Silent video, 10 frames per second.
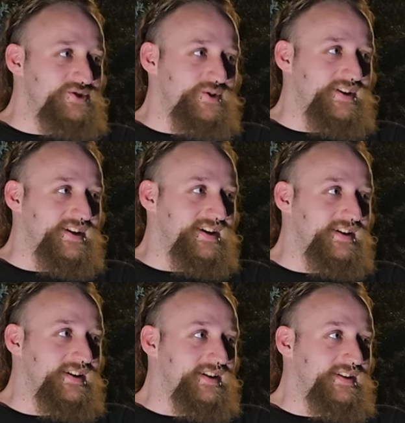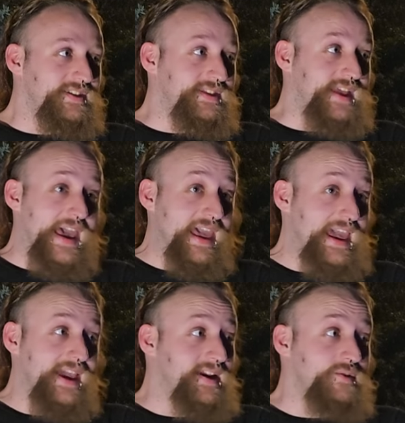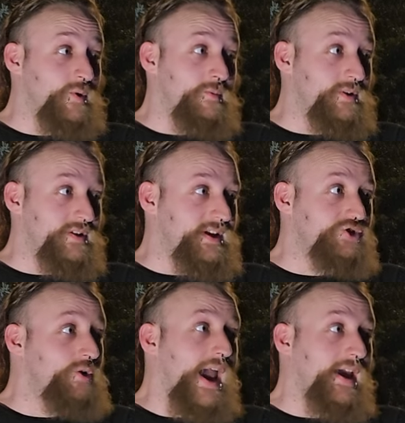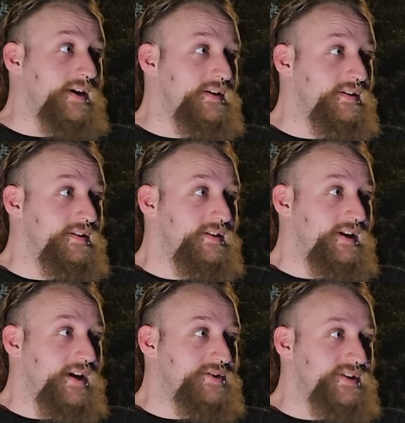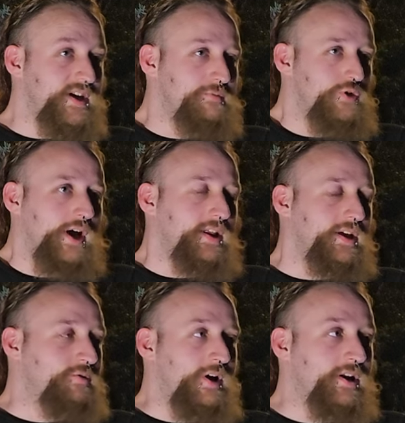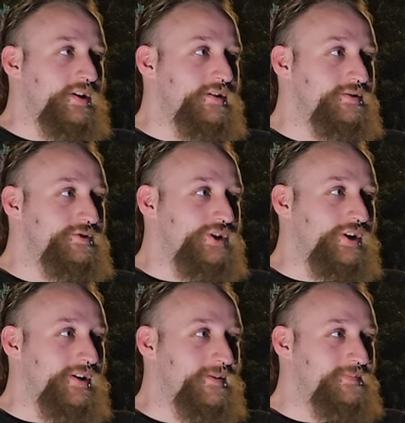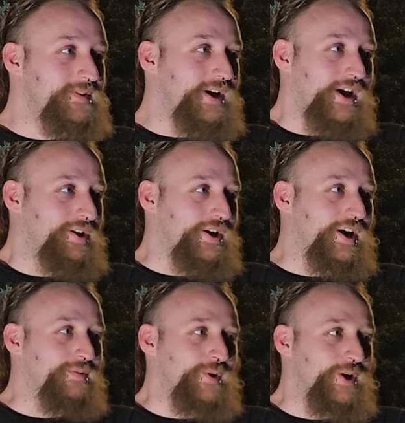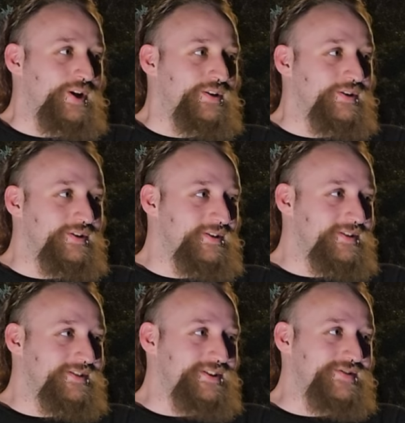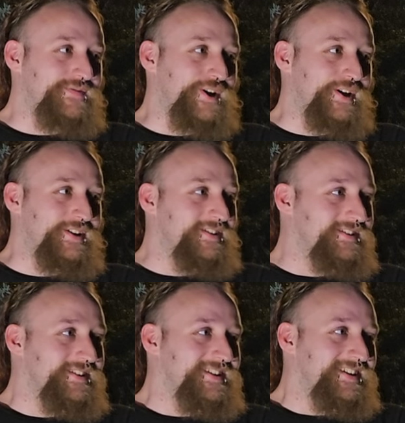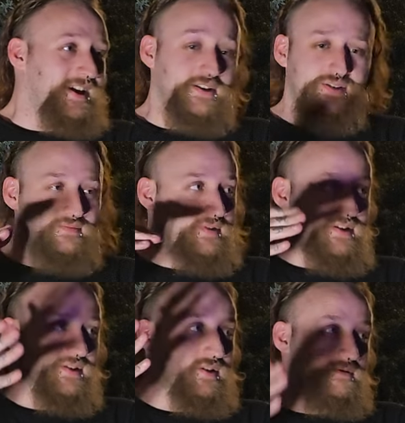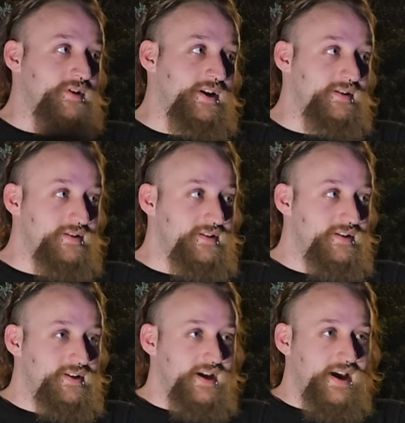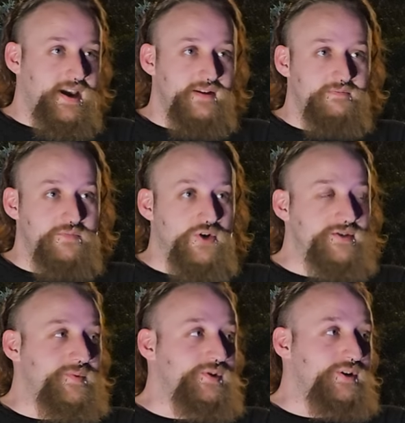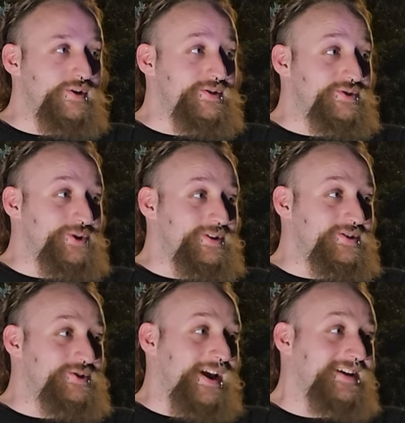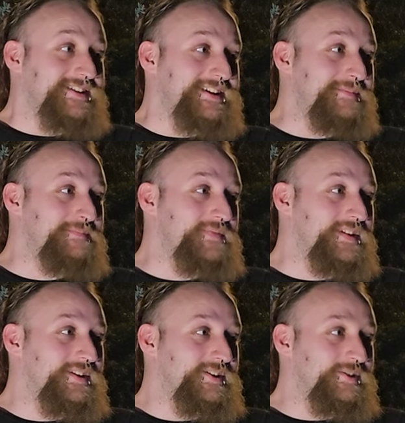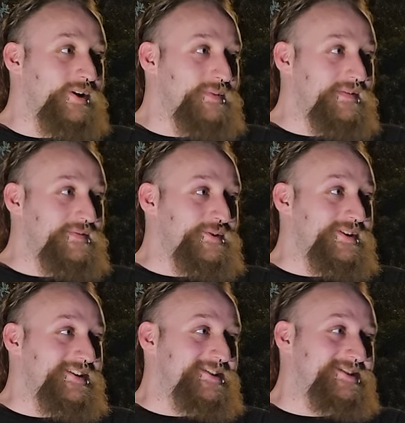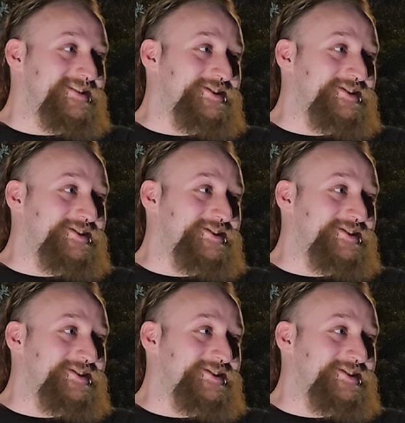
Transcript: joined it that hated what we were like track. I was just like, well, I like running. Sure, I I run. It's fun. Like, I just I just go and run. I had multiple girls join the track team throughout my four years